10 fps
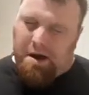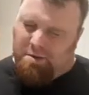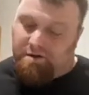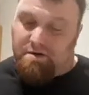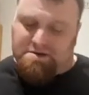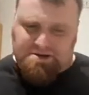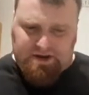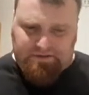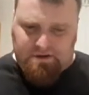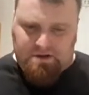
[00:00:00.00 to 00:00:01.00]
We've got
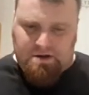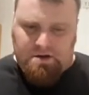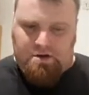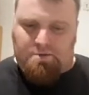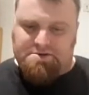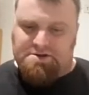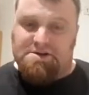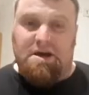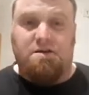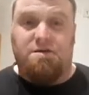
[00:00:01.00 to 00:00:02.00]
several options
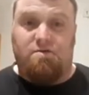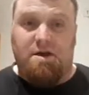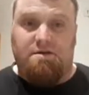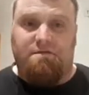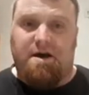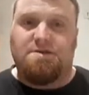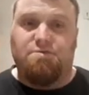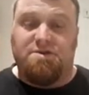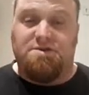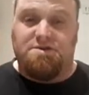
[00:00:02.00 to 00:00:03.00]
here, 3 in
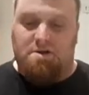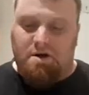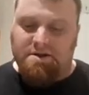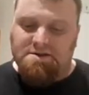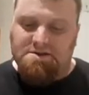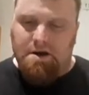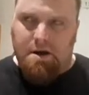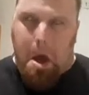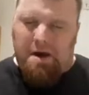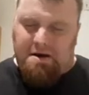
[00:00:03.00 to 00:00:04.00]
fact, which is nice.
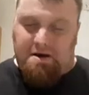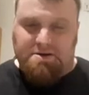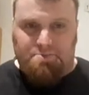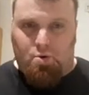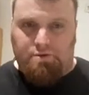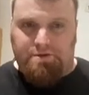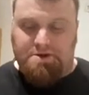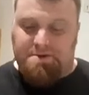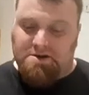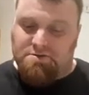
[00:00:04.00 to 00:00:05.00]
It's more than the
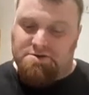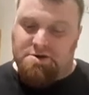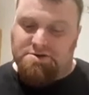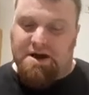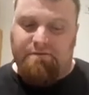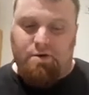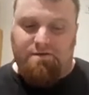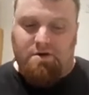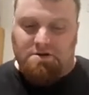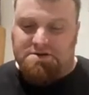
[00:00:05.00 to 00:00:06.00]
Space Wolves used to have.
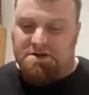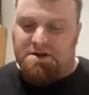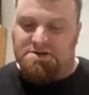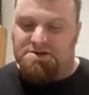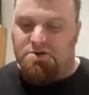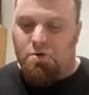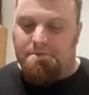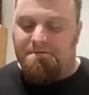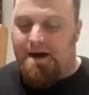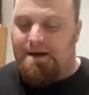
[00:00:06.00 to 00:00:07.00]
We've got the
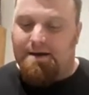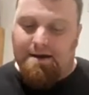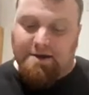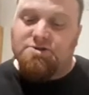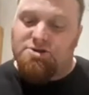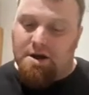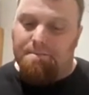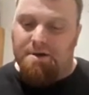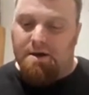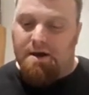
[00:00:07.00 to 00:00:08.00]
Stormfang
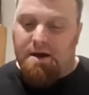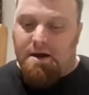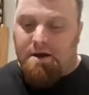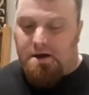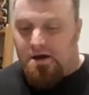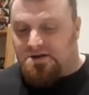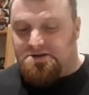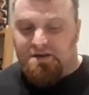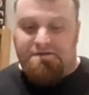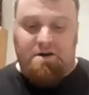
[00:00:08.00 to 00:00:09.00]
gunship, is
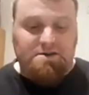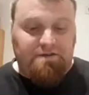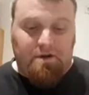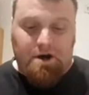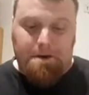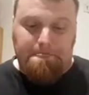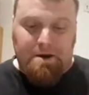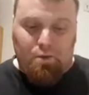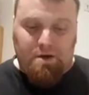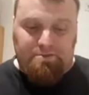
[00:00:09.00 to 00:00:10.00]
the first flyer
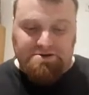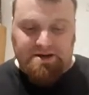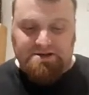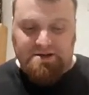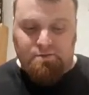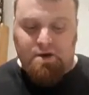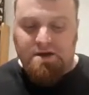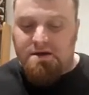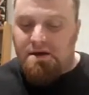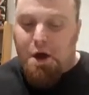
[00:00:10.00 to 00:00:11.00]
we're presented
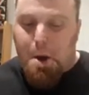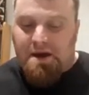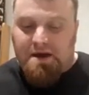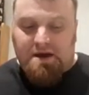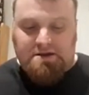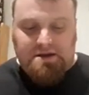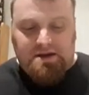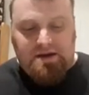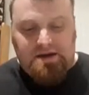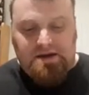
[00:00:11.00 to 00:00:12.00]
with. It
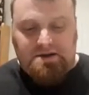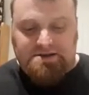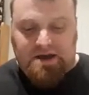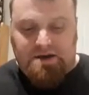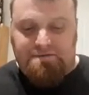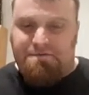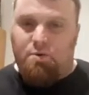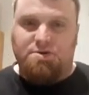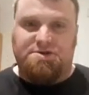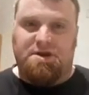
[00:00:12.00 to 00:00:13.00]
is a
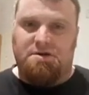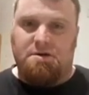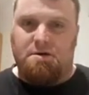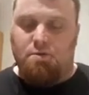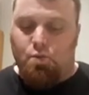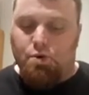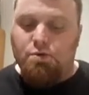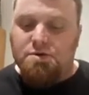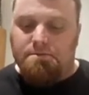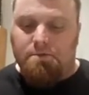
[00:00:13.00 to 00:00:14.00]
14
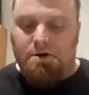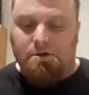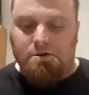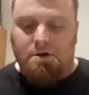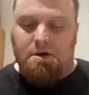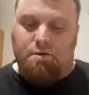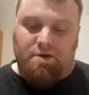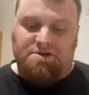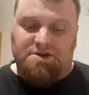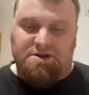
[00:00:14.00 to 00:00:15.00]
wound model,
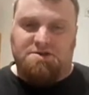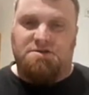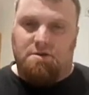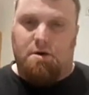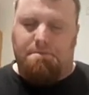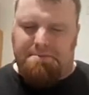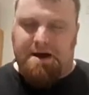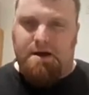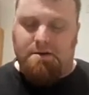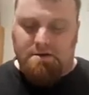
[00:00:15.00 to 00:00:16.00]
which is not
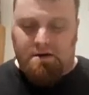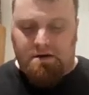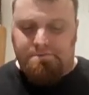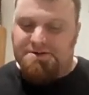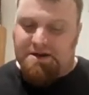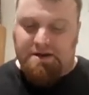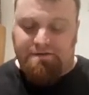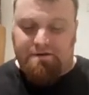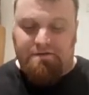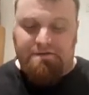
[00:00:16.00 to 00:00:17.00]
bad, particularly
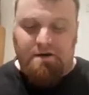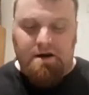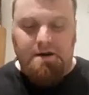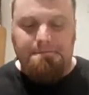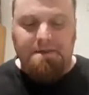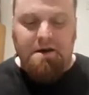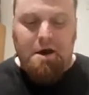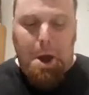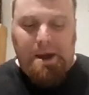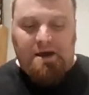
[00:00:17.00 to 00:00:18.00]
for a flyer.
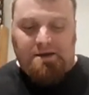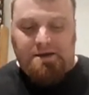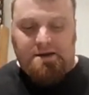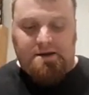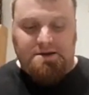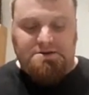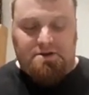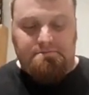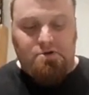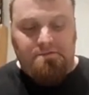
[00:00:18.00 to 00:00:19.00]
It's got
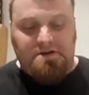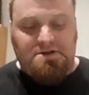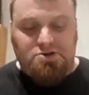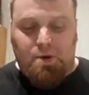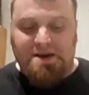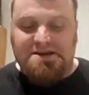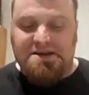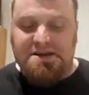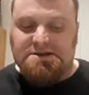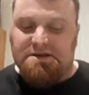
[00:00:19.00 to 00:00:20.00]
a movement
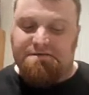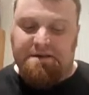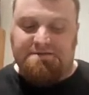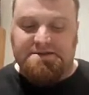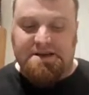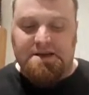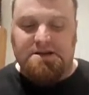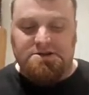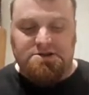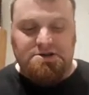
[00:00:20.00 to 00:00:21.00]
20 to 50
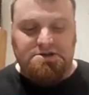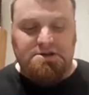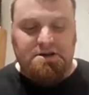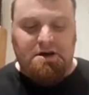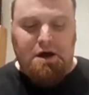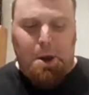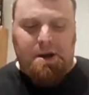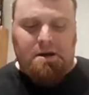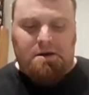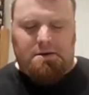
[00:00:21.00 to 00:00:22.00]
inches
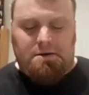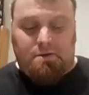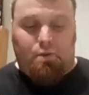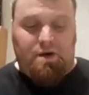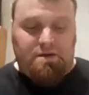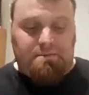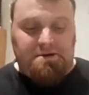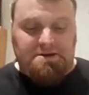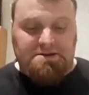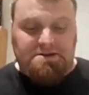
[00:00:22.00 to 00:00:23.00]
with a
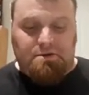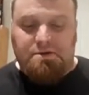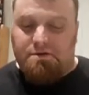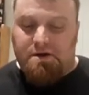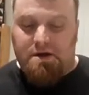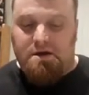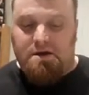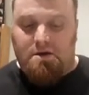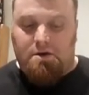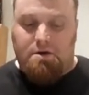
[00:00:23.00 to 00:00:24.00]
ballistic skill
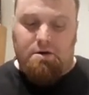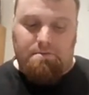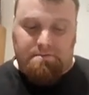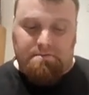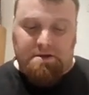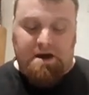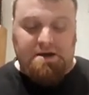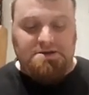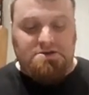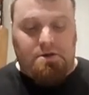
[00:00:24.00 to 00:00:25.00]
3 at
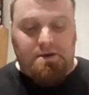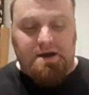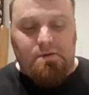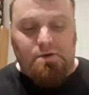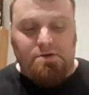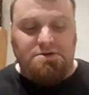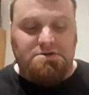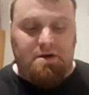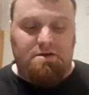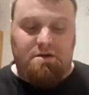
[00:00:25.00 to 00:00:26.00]
its top of wounds,
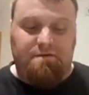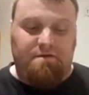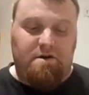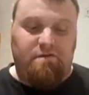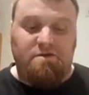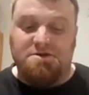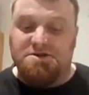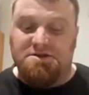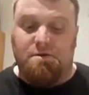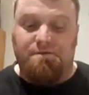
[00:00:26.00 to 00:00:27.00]
20 to 35
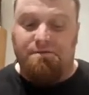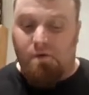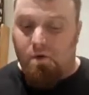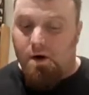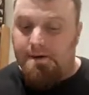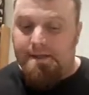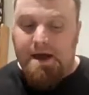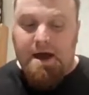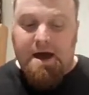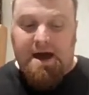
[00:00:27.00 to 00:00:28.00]
ballistic skill 4.
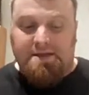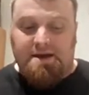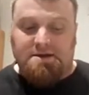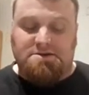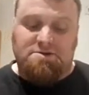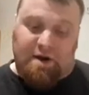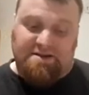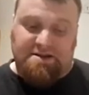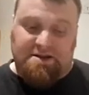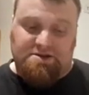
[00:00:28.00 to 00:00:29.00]
And then
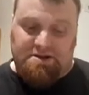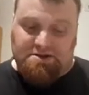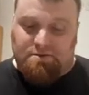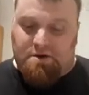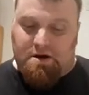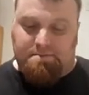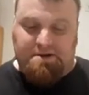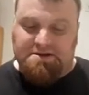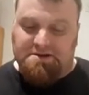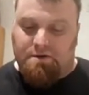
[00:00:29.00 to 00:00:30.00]
20 inches,
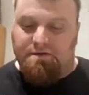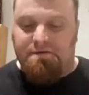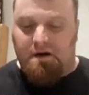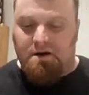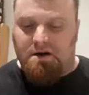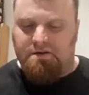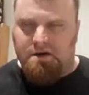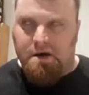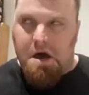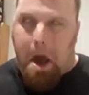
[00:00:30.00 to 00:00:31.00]
ballistic skill 5.
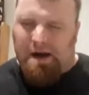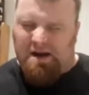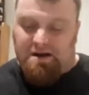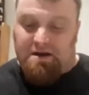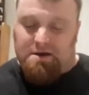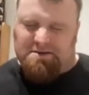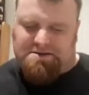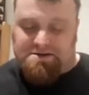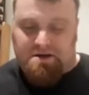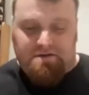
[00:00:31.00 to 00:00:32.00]

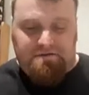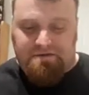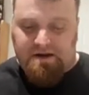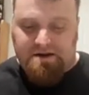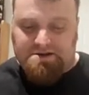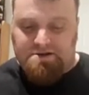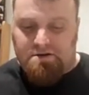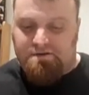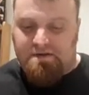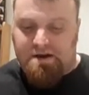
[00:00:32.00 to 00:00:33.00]
It's fairly
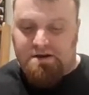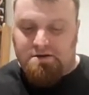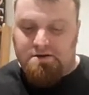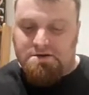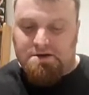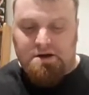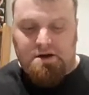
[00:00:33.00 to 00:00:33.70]
solid, fairly good.